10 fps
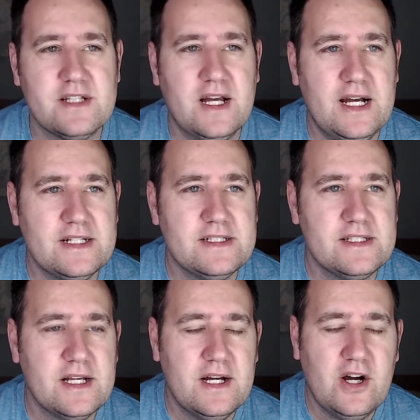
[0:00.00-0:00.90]
And
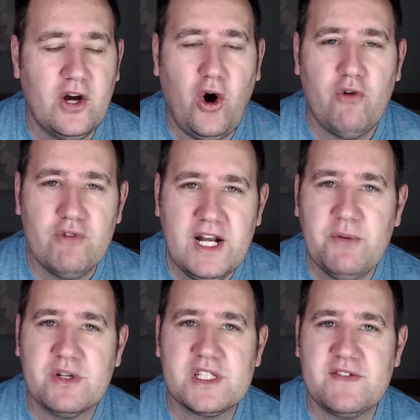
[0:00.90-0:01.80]
I really
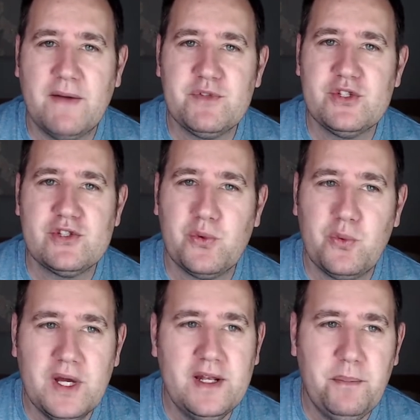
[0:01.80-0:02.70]
want Southampton to
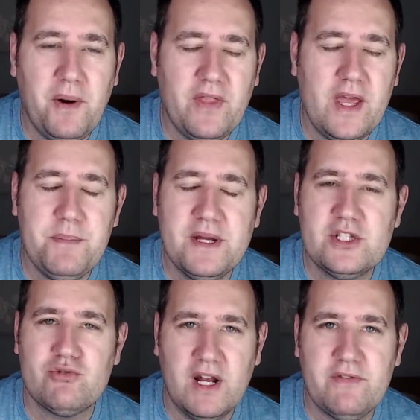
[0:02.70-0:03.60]
win, but they've been
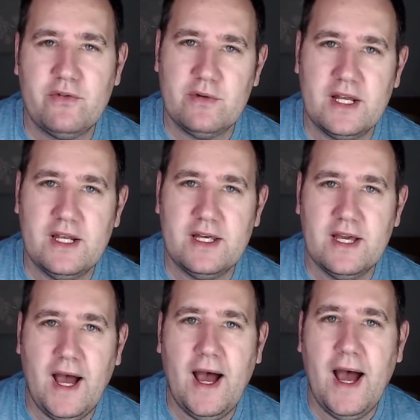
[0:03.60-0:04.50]
dreadful lately.
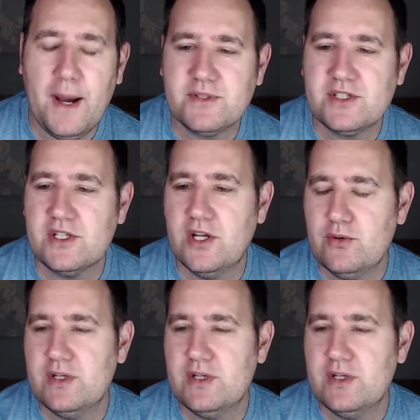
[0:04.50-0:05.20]
Absolutely